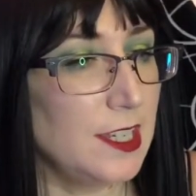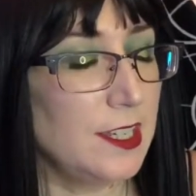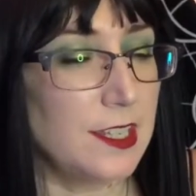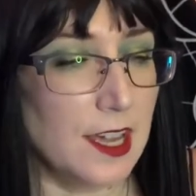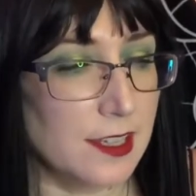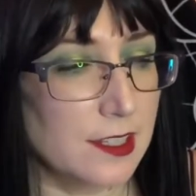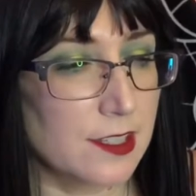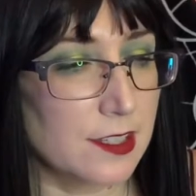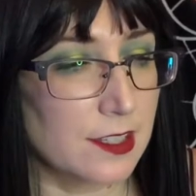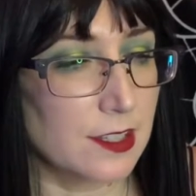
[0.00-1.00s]

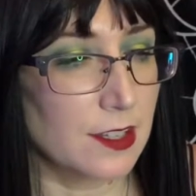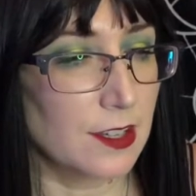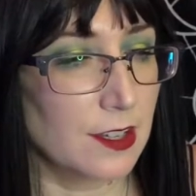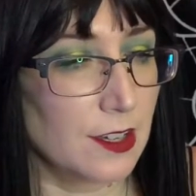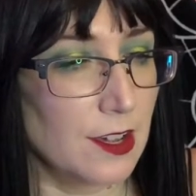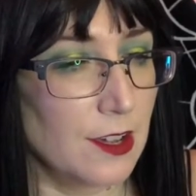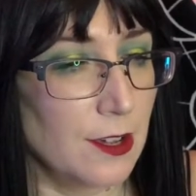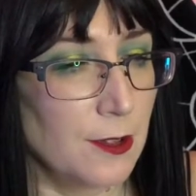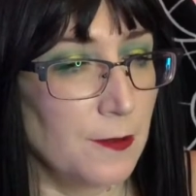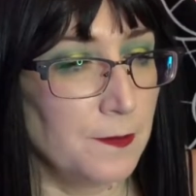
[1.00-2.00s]
yes.
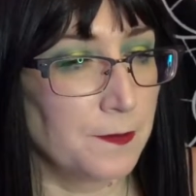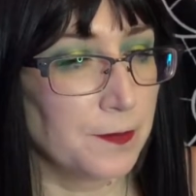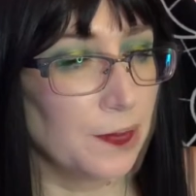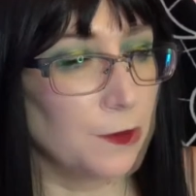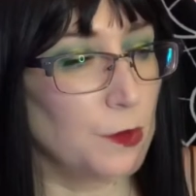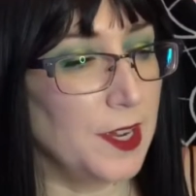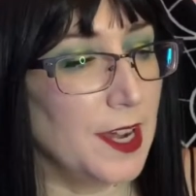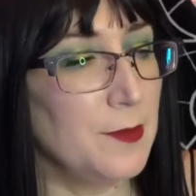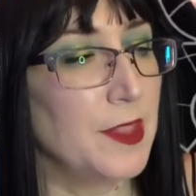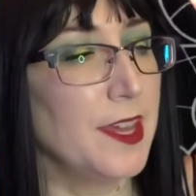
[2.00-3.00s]
But when
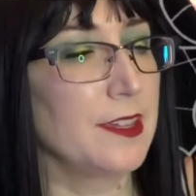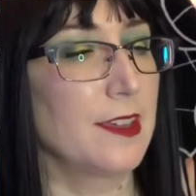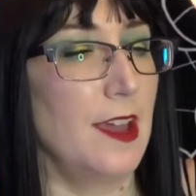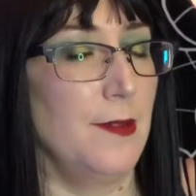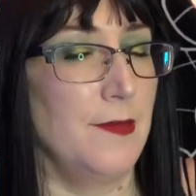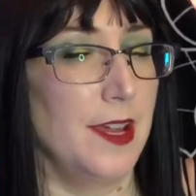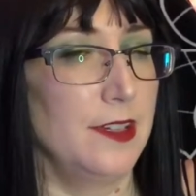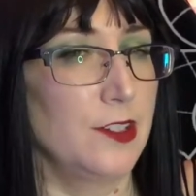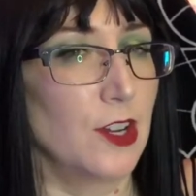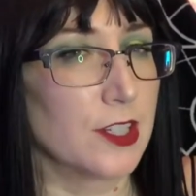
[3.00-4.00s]
I'm like at my
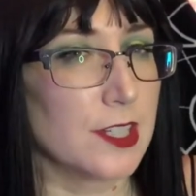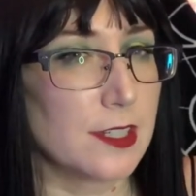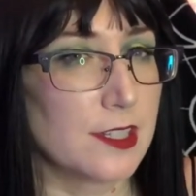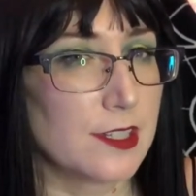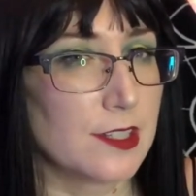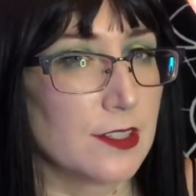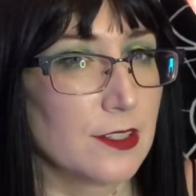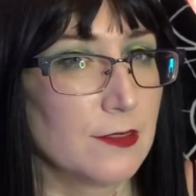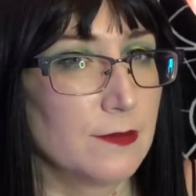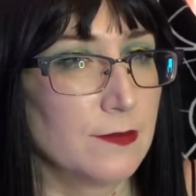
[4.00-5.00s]
darkest,
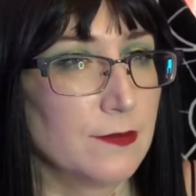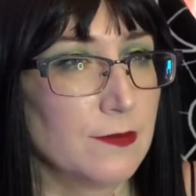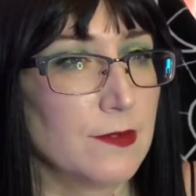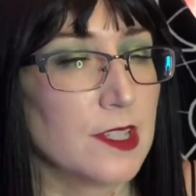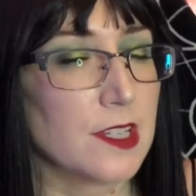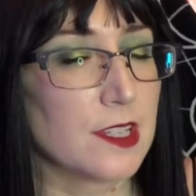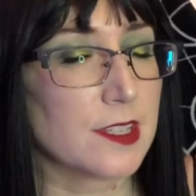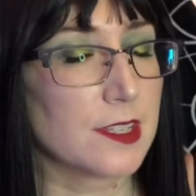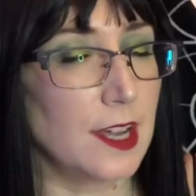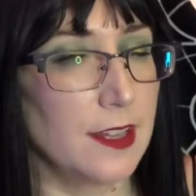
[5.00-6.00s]

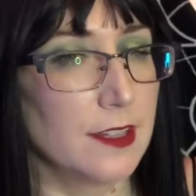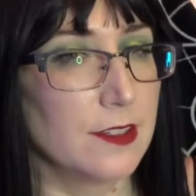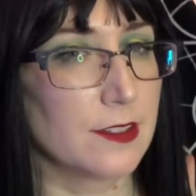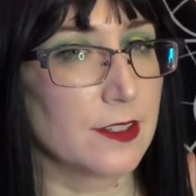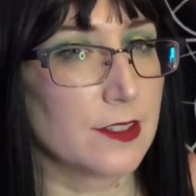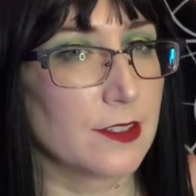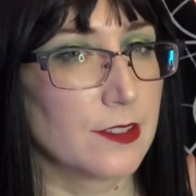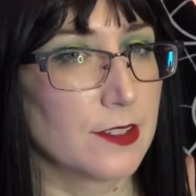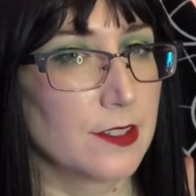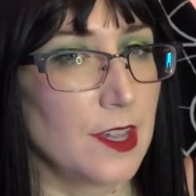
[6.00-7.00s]
silence
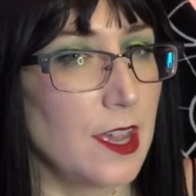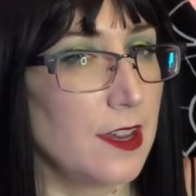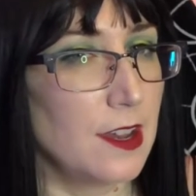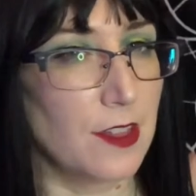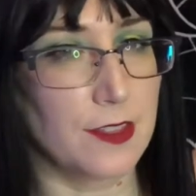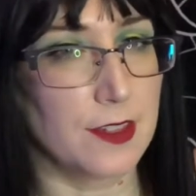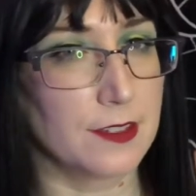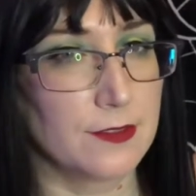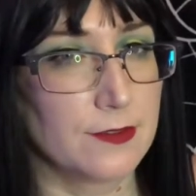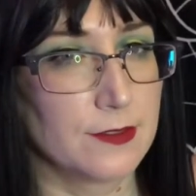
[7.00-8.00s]
and
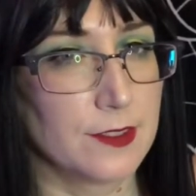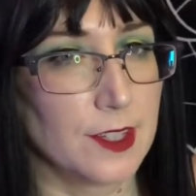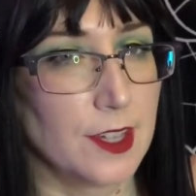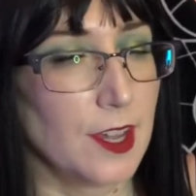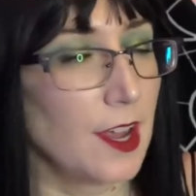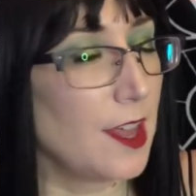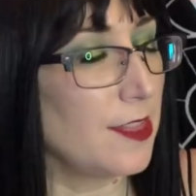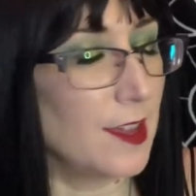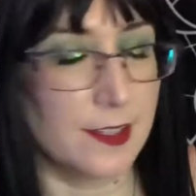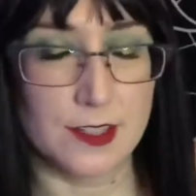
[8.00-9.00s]
nothing, and
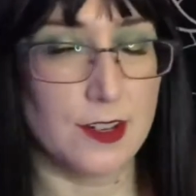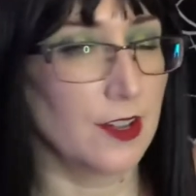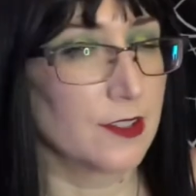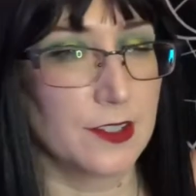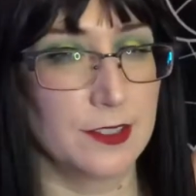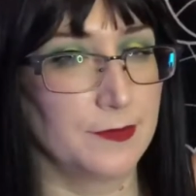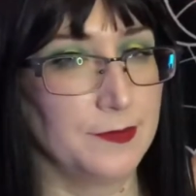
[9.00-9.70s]
that's not good.